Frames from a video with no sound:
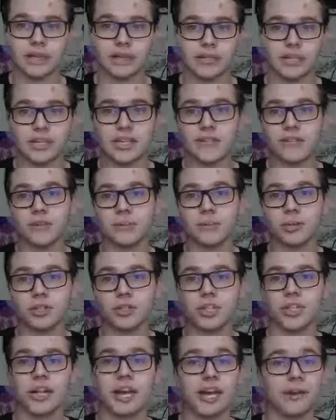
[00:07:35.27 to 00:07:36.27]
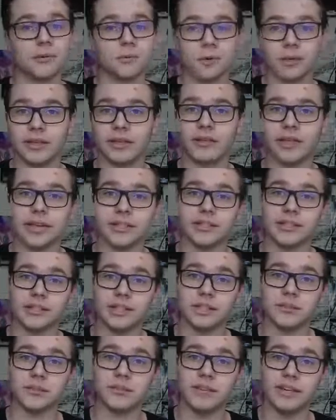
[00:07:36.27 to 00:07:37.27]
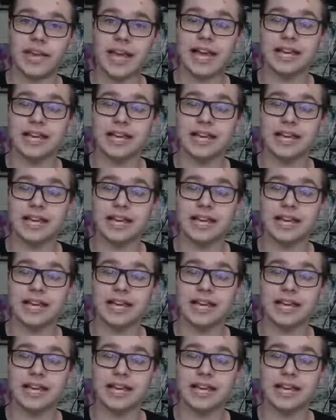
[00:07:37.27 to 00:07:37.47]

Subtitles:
And Stephen Merchant I really liked in this movie